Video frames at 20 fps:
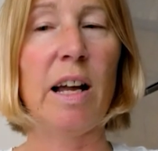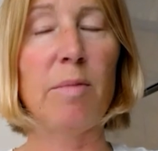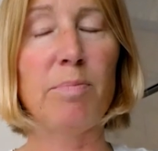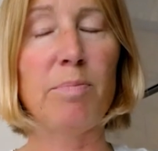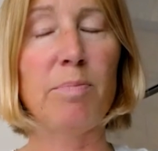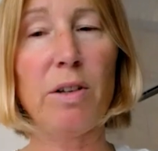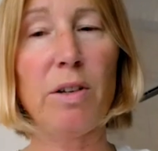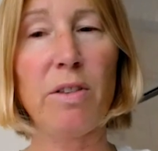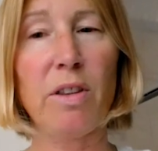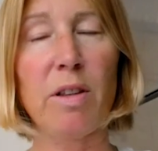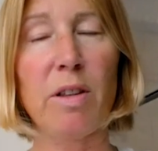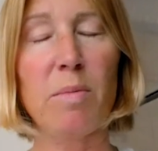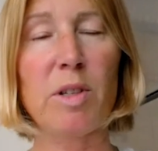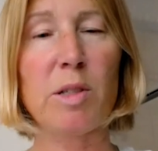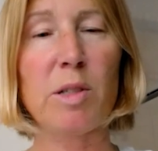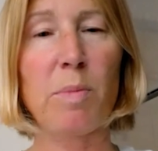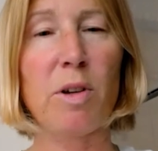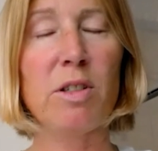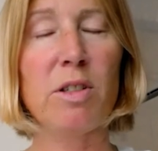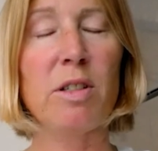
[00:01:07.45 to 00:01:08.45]
and both of them
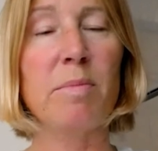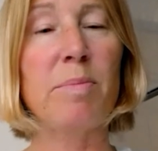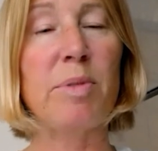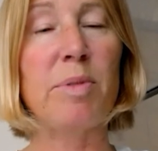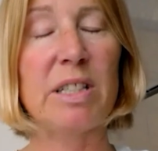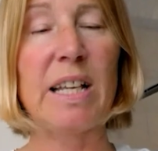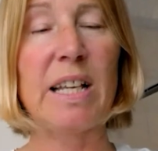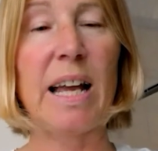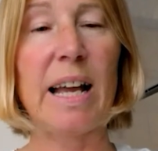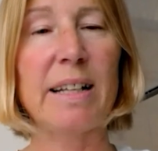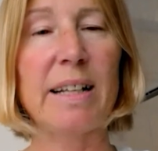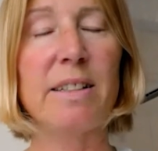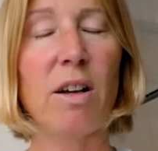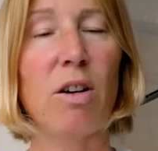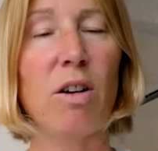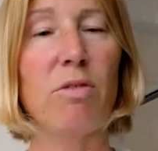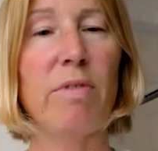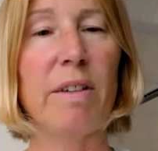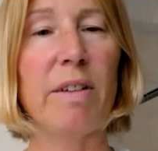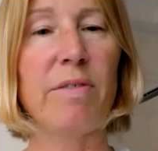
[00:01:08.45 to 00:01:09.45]
are supposed to protect
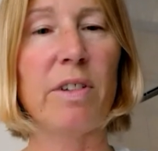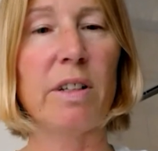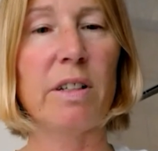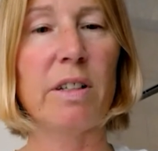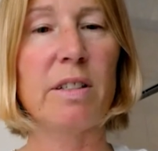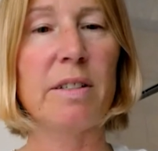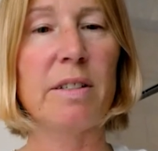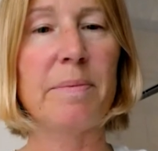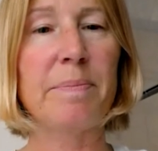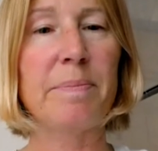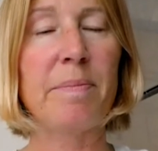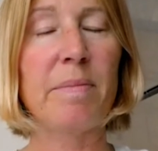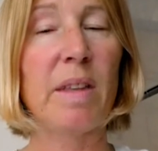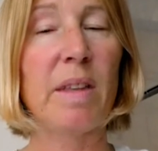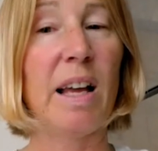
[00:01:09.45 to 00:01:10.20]
our rivers,